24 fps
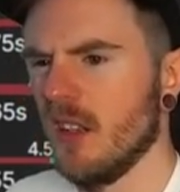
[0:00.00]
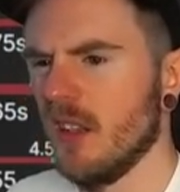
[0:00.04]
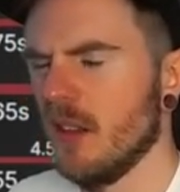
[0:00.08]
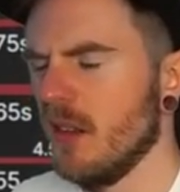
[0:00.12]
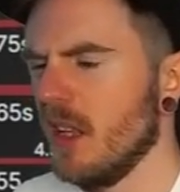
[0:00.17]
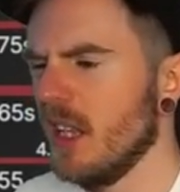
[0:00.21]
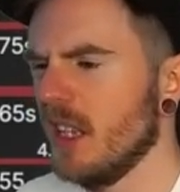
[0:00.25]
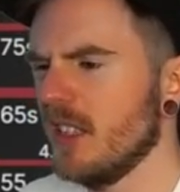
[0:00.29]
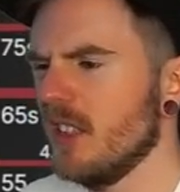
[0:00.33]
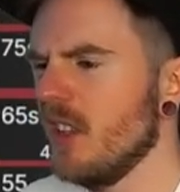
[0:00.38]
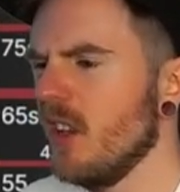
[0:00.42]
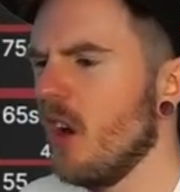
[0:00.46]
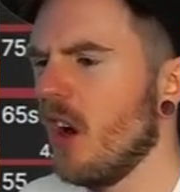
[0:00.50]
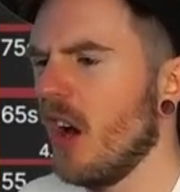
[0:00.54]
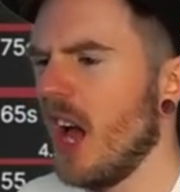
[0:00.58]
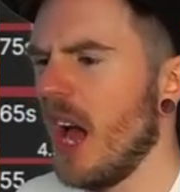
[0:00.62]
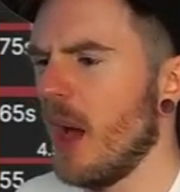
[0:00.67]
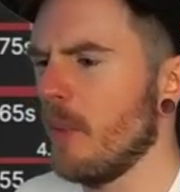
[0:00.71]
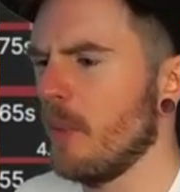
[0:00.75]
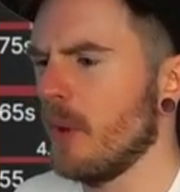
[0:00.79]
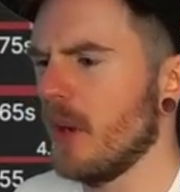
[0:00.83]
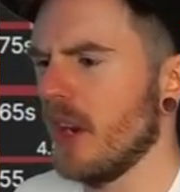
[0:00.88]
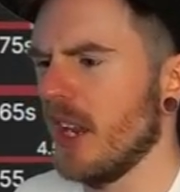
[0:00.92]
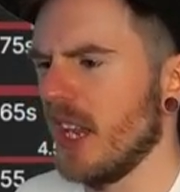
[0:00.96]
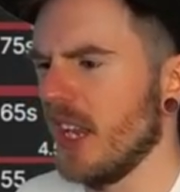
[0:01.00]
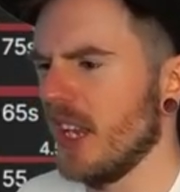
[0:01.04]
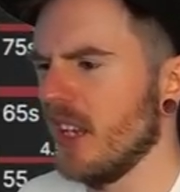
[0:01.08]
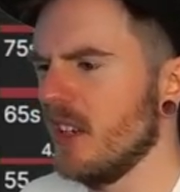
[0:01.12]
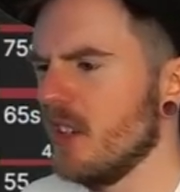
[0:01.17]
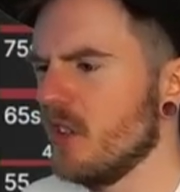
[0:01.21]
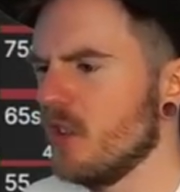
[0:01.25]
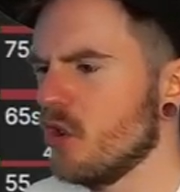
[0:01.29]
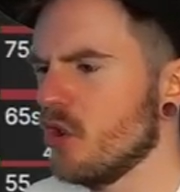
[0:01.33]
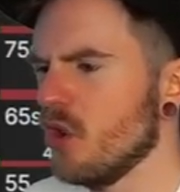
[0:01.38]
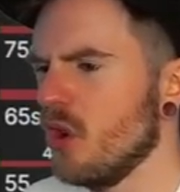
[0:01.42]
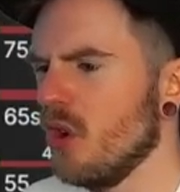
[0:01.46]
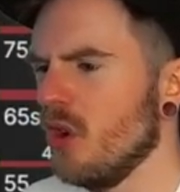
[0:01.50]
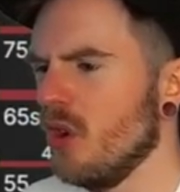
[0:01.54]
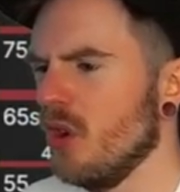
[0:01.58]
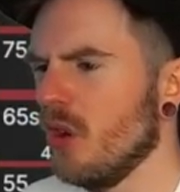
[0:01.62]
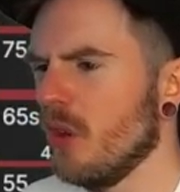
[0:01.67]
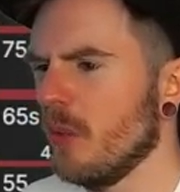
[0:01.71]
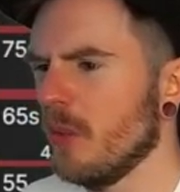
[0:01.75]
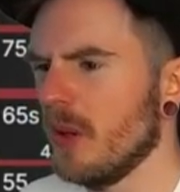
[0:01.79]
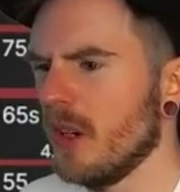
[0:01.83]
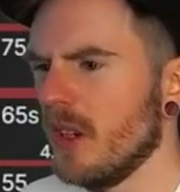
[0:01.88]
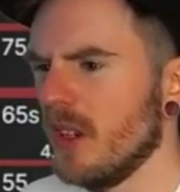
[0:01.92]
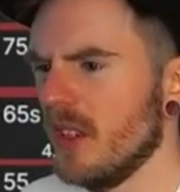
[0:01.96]
That's not happening. Shut
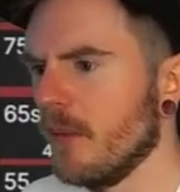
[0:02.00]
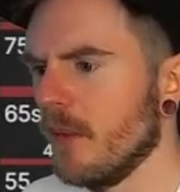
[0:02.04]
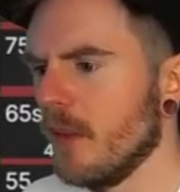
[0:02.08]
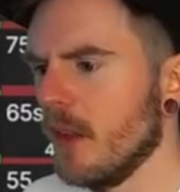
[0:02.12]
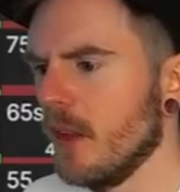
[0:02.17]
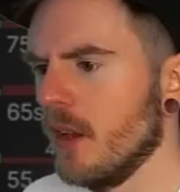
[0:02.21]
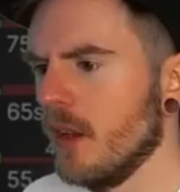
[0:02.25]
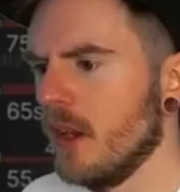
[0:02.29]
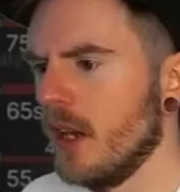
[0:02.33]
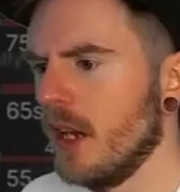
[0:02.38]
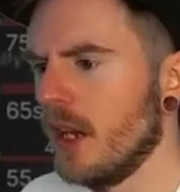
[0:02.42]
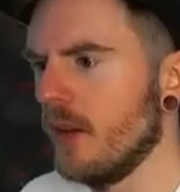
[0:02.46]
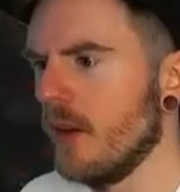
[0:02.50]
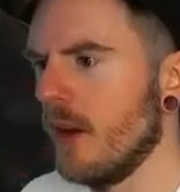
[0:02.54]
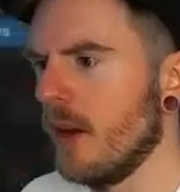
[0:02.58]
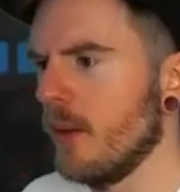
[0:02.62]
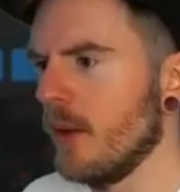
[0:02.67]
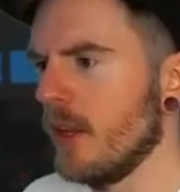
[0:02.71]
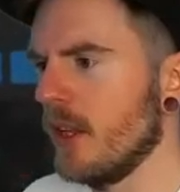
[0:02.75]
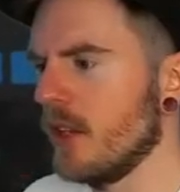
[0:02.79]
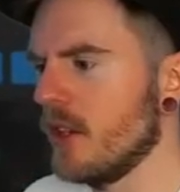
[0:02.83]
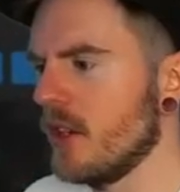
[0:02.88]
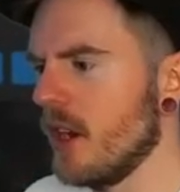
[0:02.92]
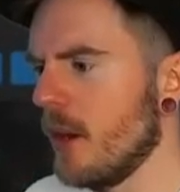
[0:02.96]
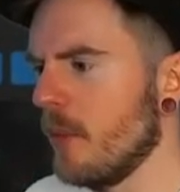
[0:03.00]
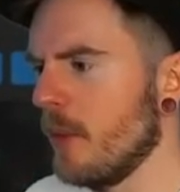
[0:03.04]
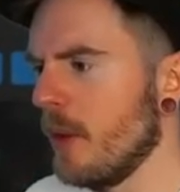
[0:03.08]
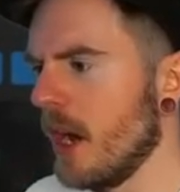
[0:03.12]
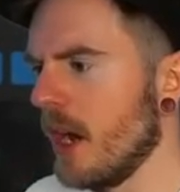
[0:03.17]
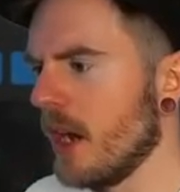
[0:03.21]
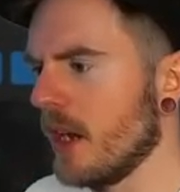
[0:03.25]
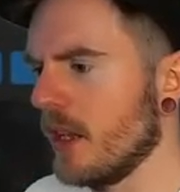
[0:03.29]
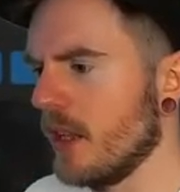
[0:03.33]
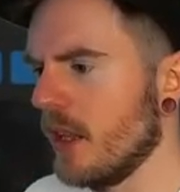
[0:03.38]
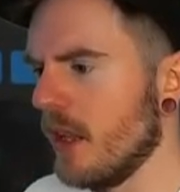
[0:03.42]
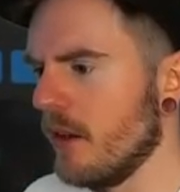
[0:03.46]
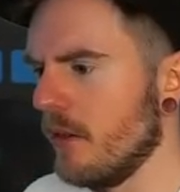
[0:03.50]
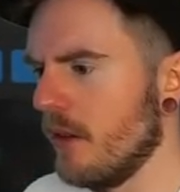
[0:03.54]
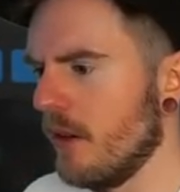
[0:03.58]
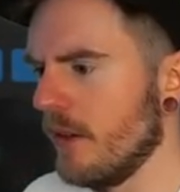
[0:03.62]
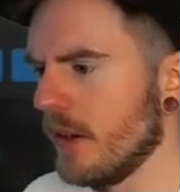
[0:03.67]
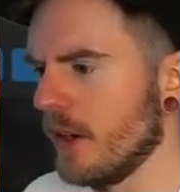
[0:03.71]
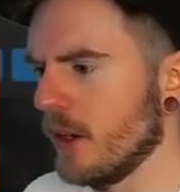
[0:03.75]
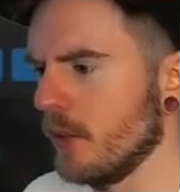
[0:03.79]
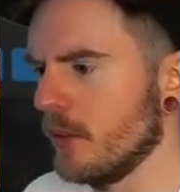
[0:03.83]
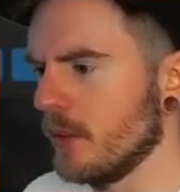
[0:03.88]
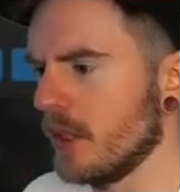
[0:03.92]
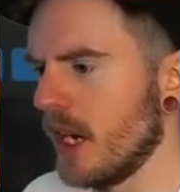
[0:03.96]
up. Anyway, when they check back and then the
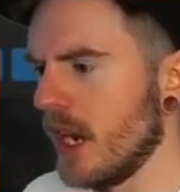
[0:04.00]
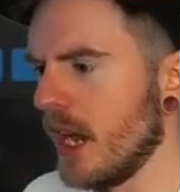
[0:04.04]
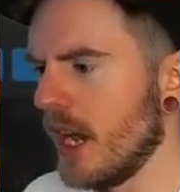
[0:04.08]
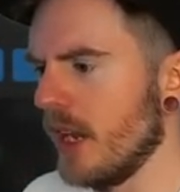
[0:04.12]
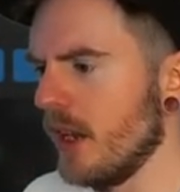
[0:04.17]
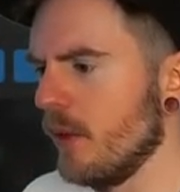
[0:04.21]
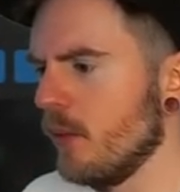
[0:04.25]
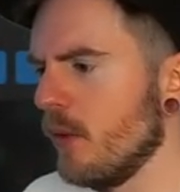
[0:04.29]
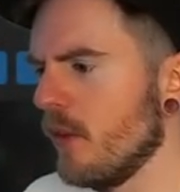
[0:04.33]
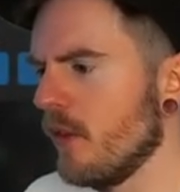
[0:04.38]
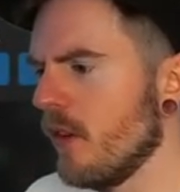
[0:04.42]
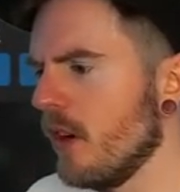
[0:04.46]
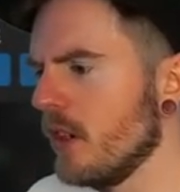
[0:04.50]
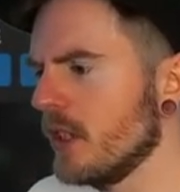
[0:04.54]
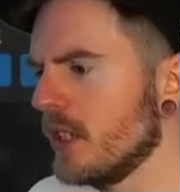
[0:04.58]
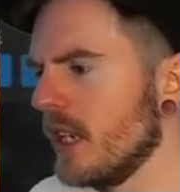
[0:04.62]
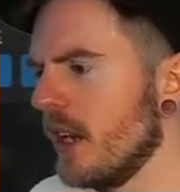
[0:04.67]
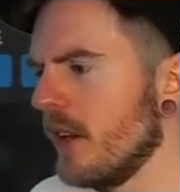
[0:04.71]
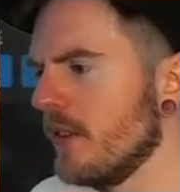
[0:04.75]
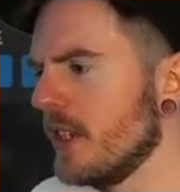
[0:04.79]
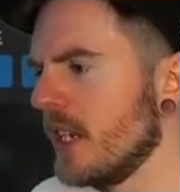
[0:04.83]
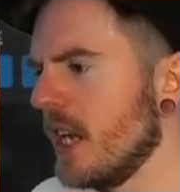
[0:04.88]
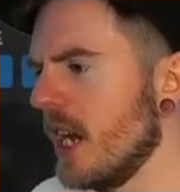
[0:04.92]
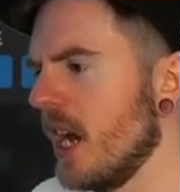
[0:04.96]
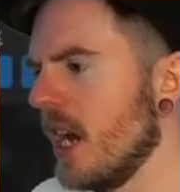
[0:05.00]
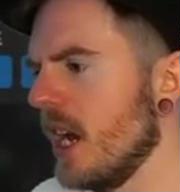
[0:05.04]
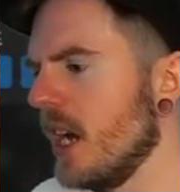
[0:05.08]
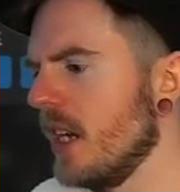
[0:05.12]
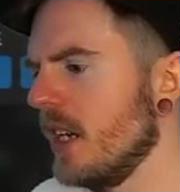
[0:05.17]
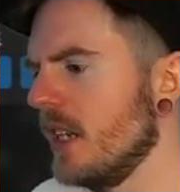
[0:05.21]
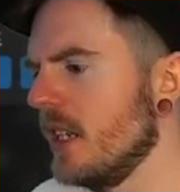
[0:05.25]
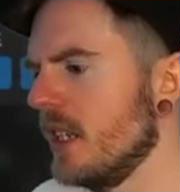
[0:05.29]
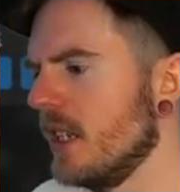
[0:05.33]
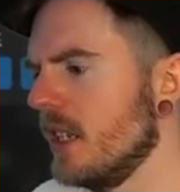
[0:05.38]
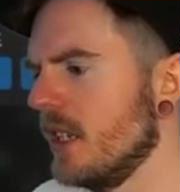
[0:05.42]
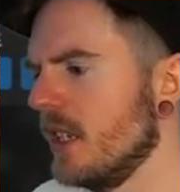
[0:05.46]
river comes in eight, we've got seven high.